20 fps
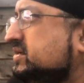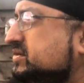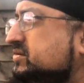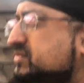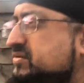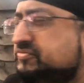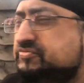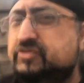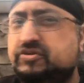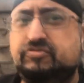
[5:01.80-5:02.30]

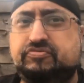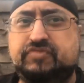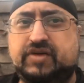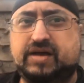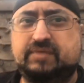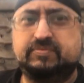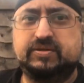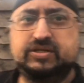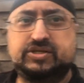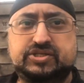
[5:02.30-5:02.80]
got a few
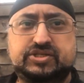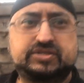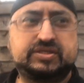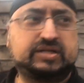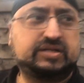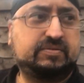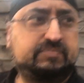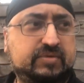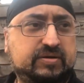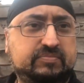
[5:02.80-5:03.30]
family issues
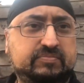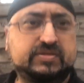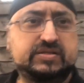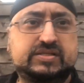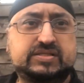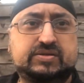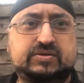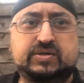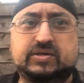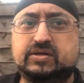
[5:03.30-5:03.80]
at the moment,
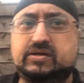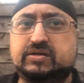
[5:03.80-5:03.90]
so I